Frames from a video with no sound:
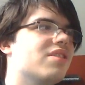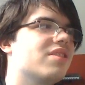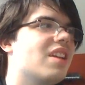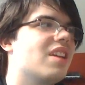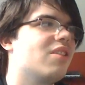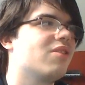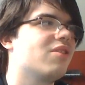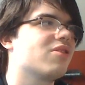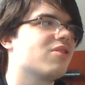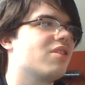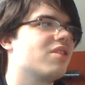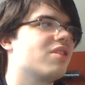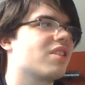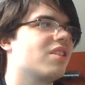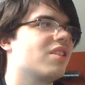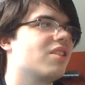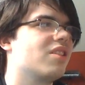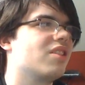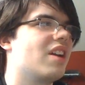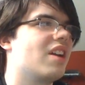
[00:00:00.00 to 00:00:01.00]
you said it was only to
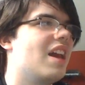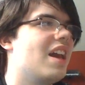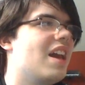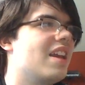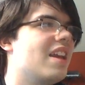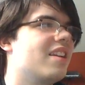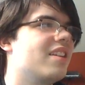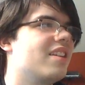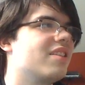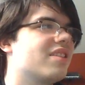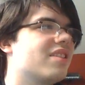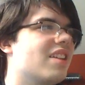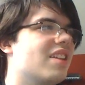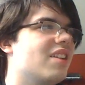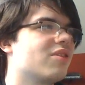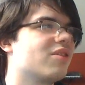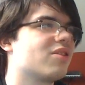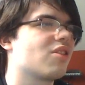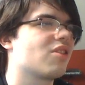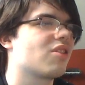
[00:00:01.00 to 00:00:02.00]
clear your head, and you
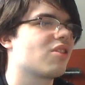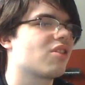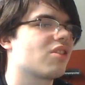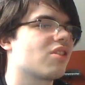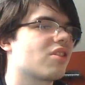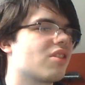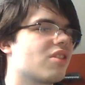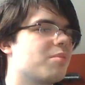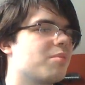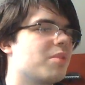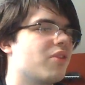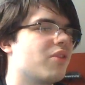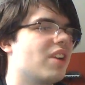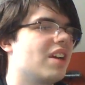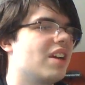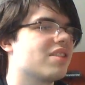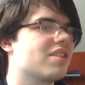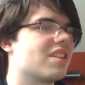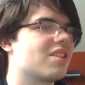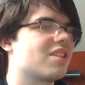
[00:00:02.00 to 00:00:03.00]
said it was only gonna be for
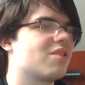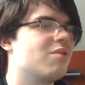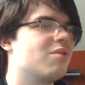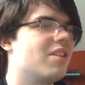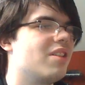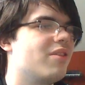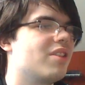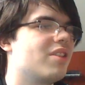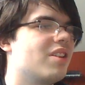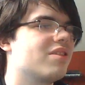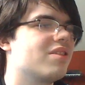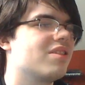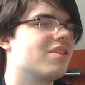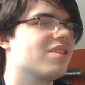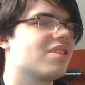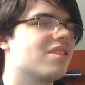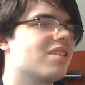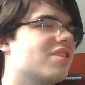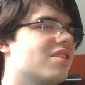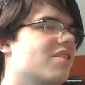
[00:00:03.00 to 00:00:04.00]
now. I was like, do we ever have a
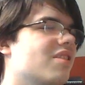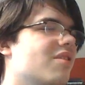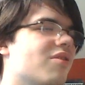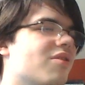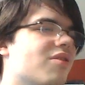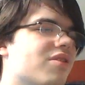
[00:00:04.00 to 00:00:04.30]
chance?